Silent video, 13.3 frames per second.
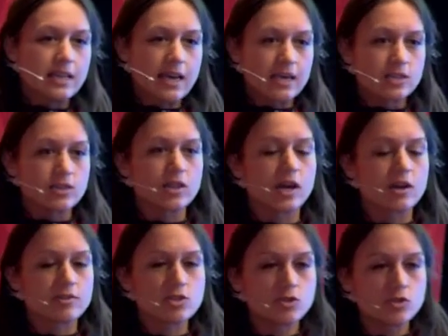I had a lot
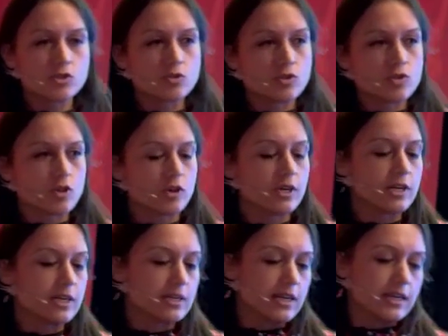of students who
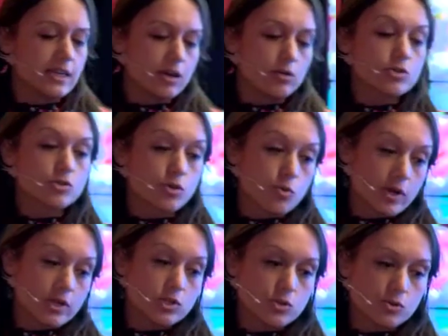started it, and I also
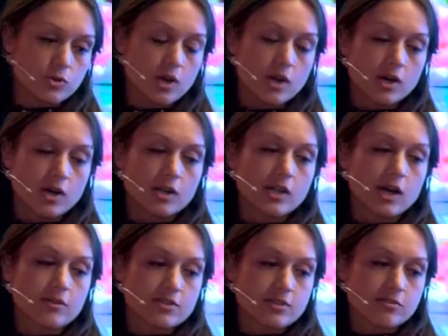went to a
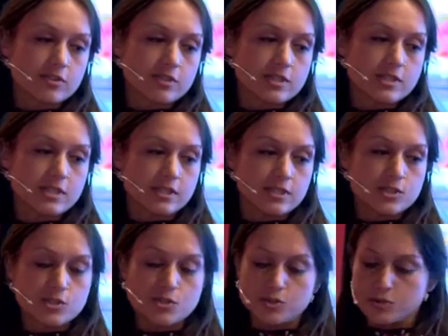lot of different
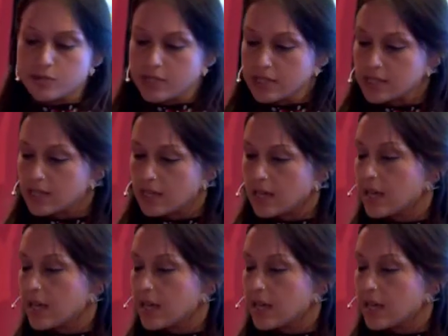cities to do this.